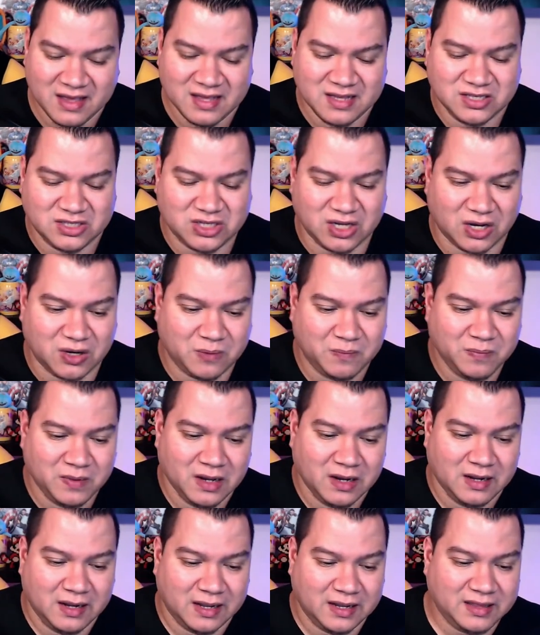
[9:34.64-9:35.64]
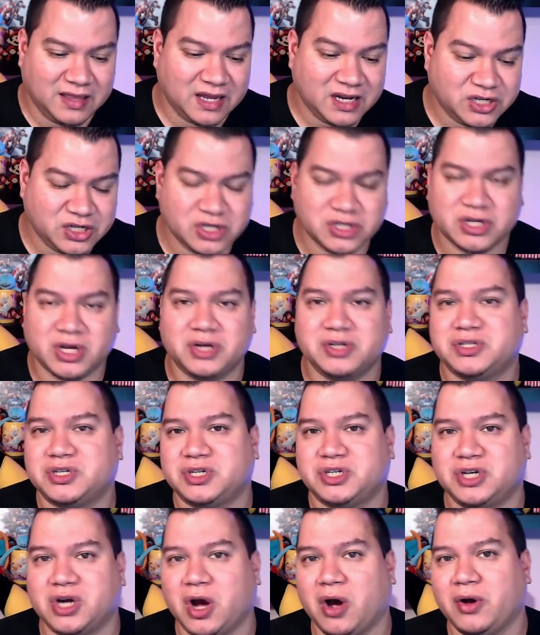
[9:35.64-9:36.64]
So it, it just goes to
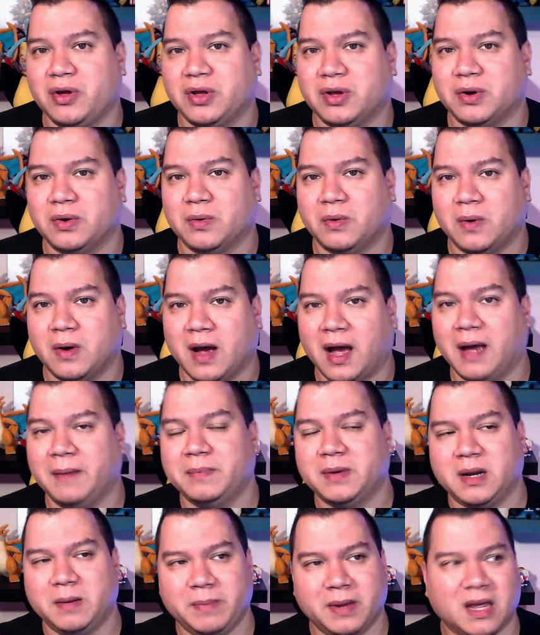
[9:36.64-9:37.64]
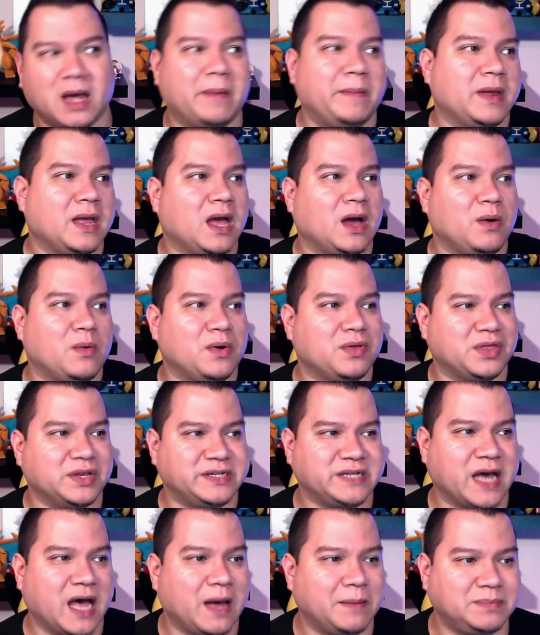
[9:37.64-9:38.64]
show you, I'm going to be coming out with a
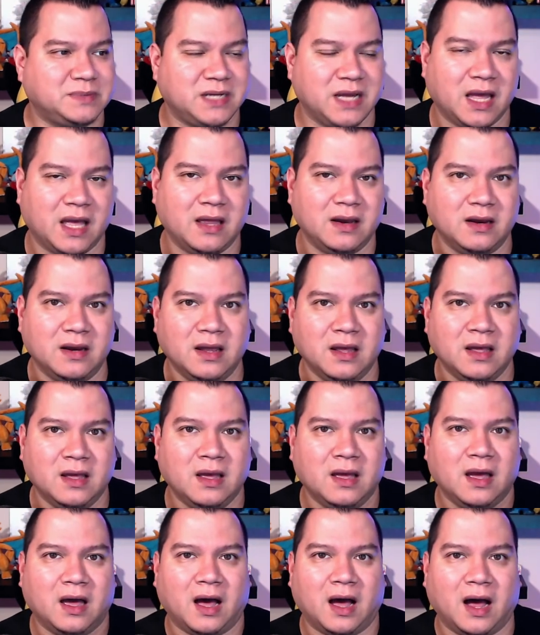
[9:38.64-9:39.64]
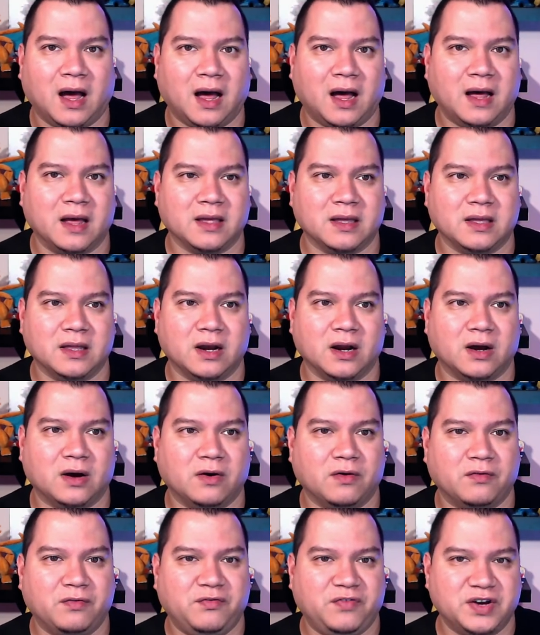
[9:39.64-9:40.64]
top ten, uh, you
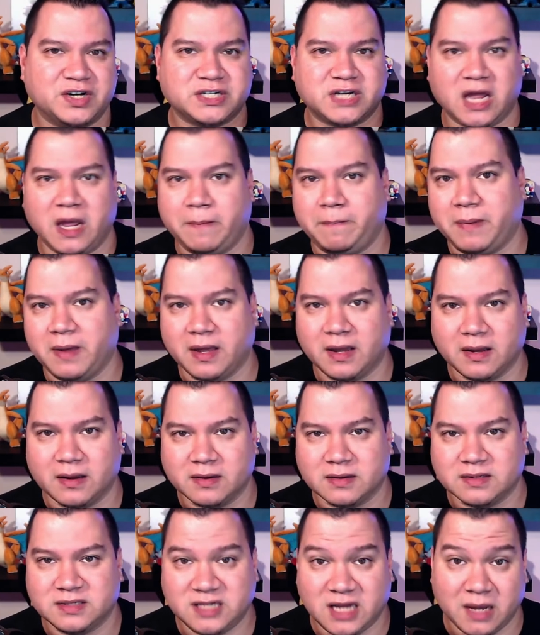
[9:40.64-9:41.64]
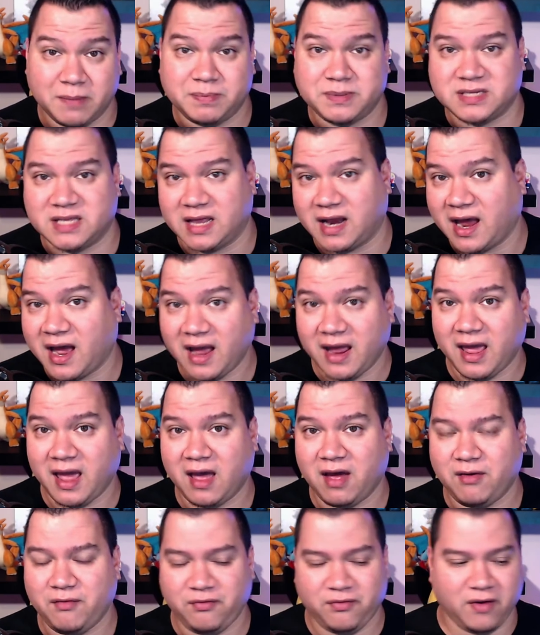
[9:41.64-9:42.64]
know, fish keeping tips that I
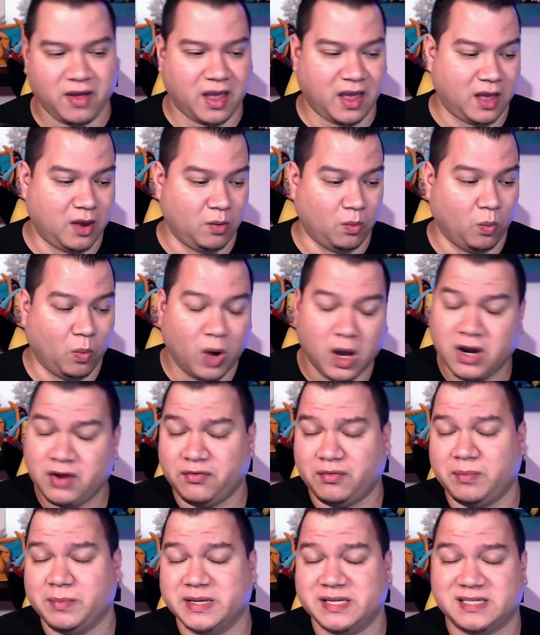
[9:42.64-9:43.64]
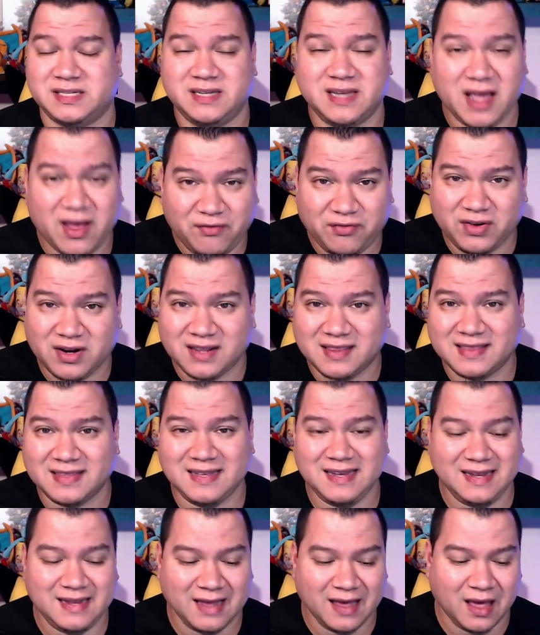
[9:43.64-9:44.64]
have, and one of them is
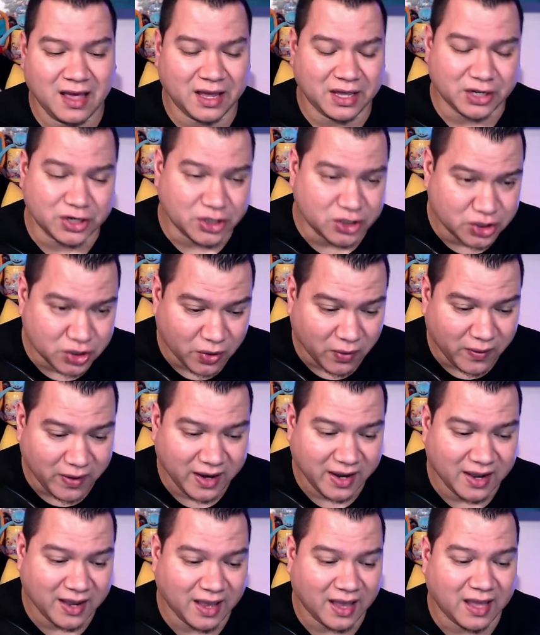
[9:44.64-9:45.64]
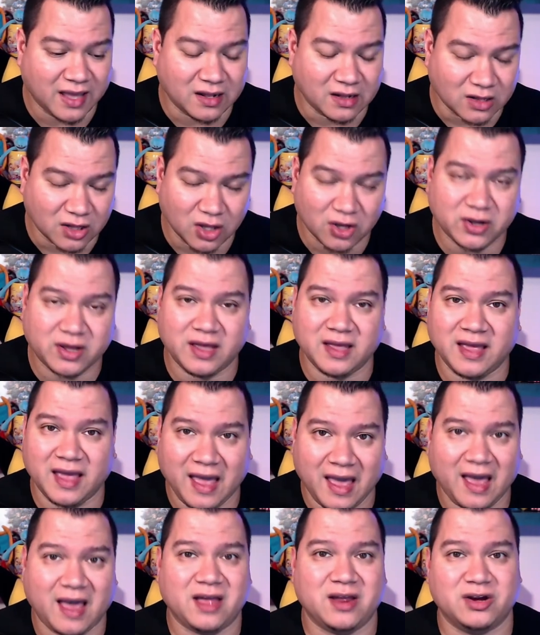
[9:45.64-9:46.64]
definitely enjoying and looking
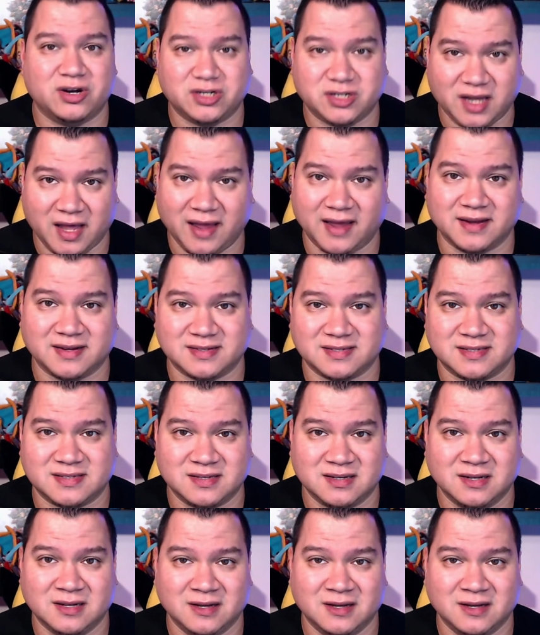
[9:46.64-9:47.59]
at your tanks.